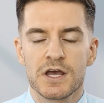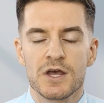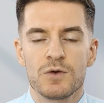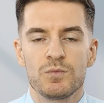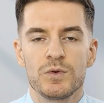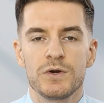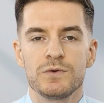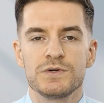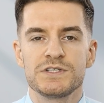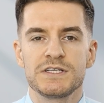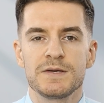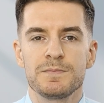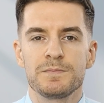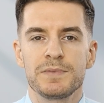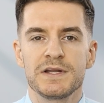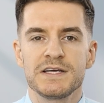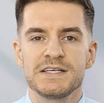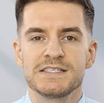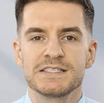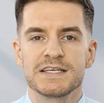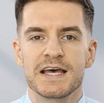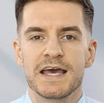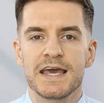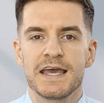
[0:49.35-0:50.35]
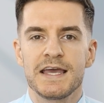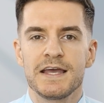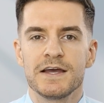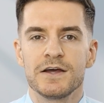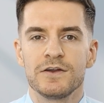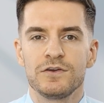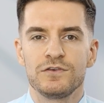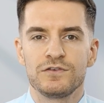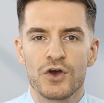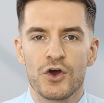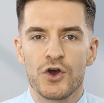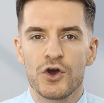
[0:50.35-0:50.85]
we would simply say
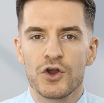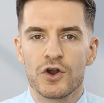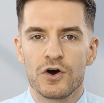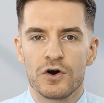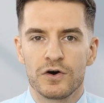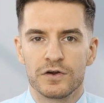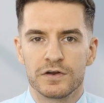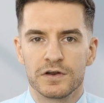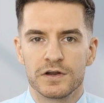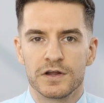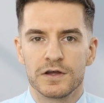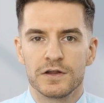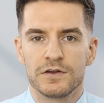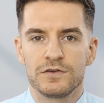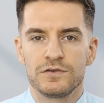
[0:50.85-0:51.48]
turn on,